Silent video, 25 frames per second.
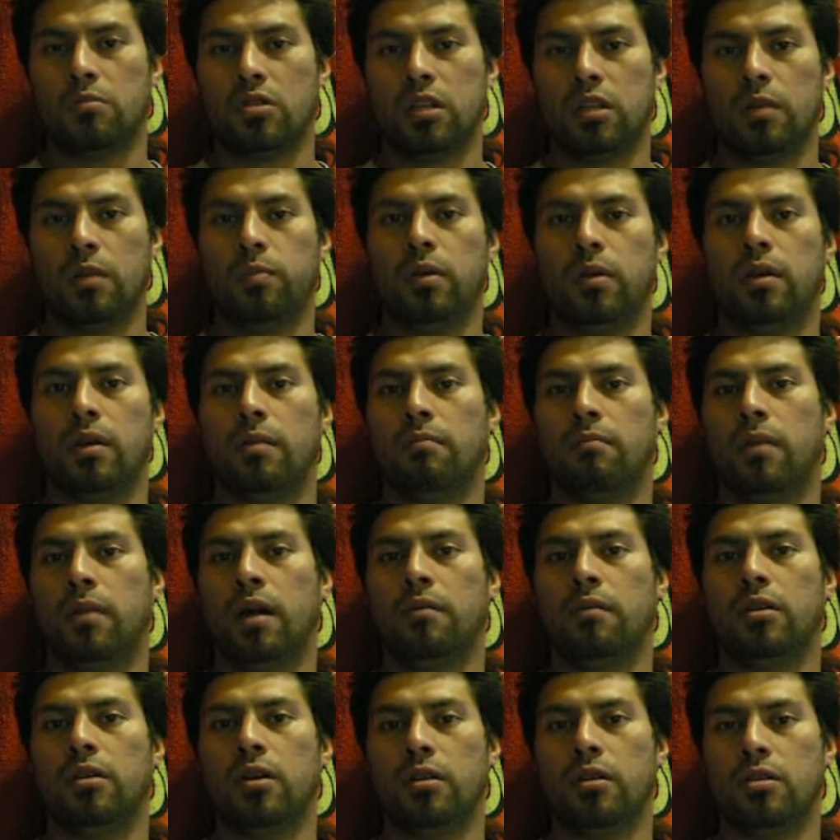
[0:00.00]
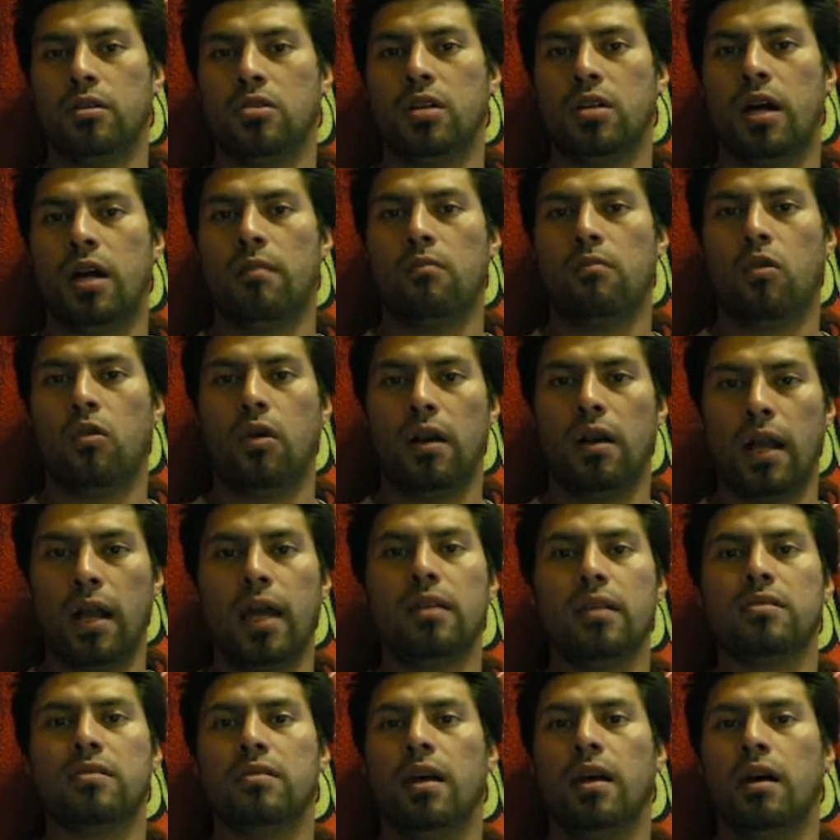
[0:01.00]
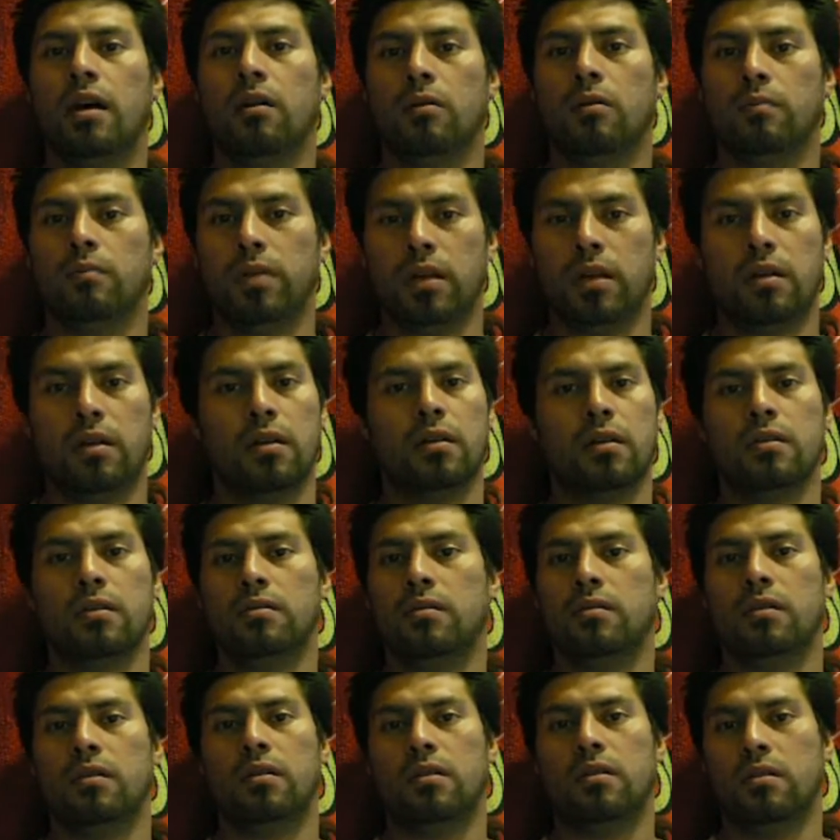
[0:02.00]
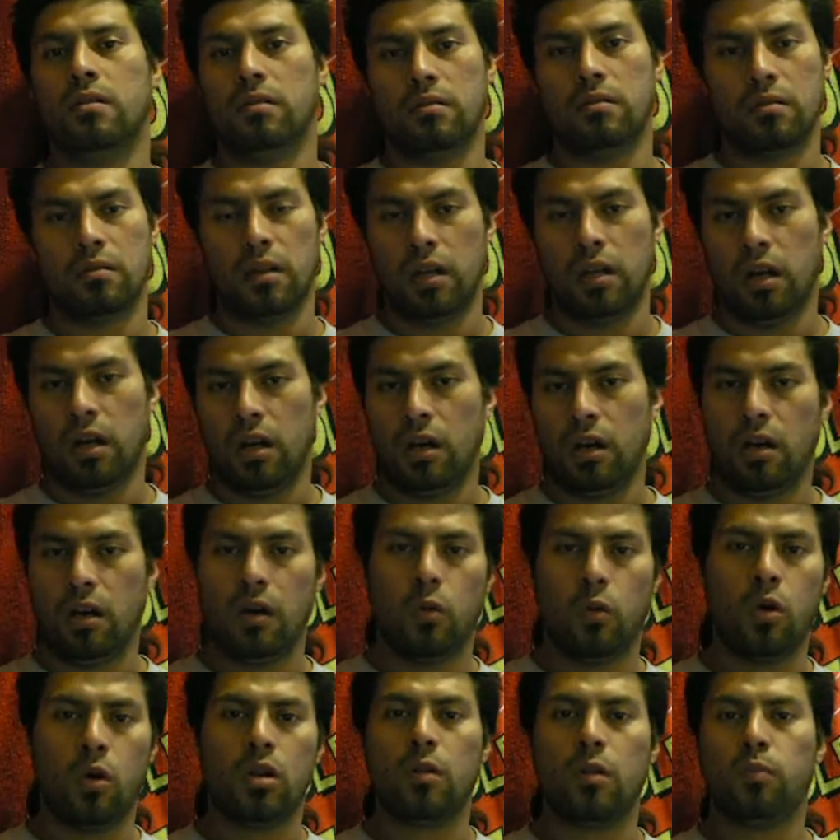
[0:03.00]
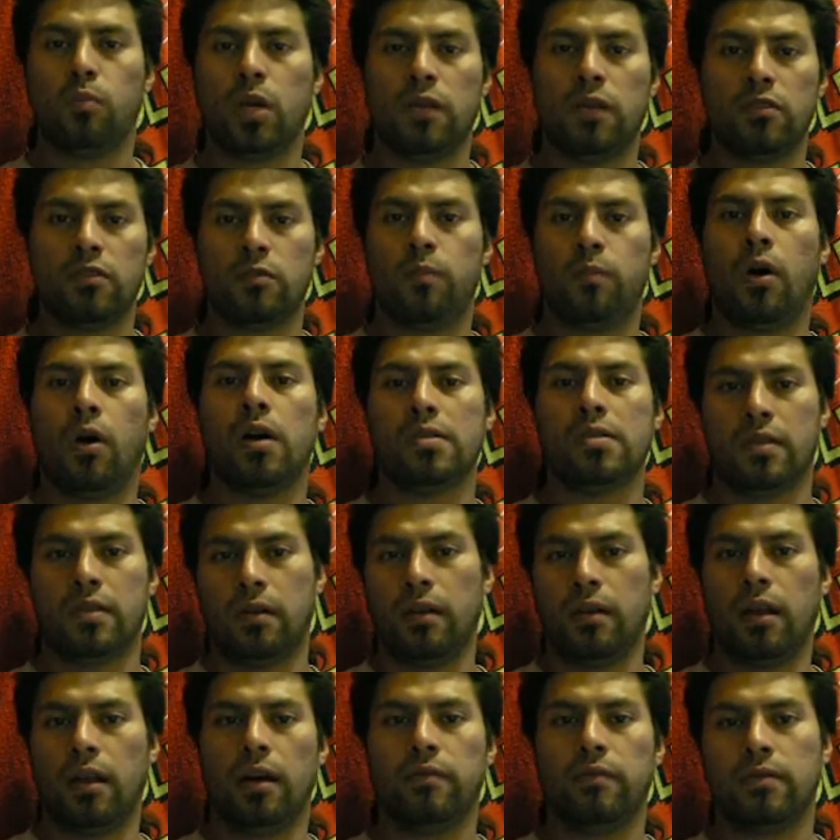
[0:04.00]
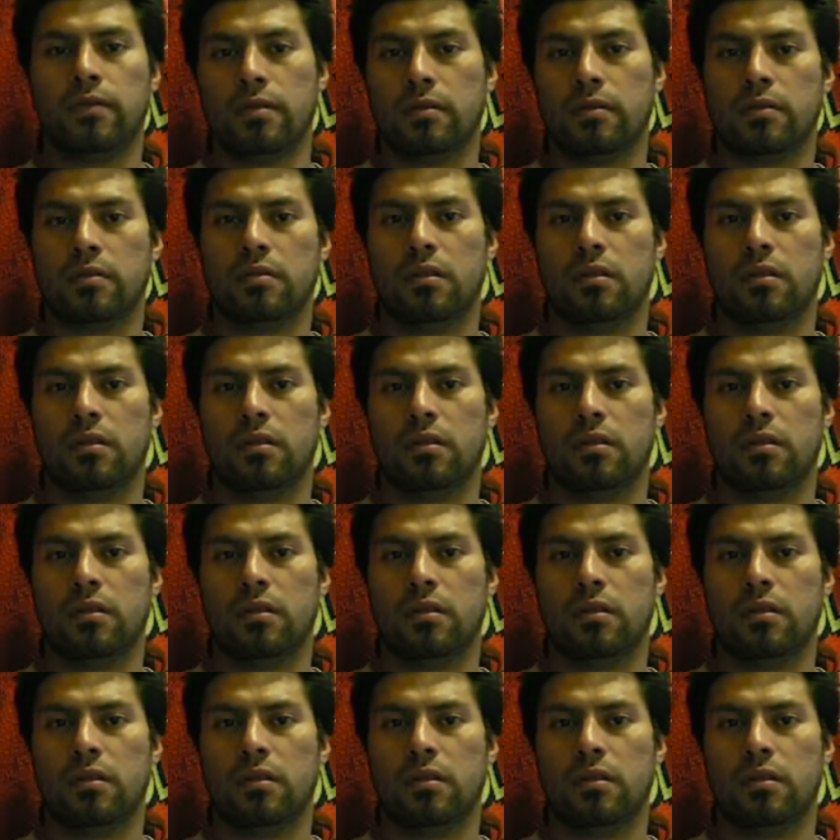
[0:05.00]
I'm sleeping at my other job more nights now because one of the previous parties are left.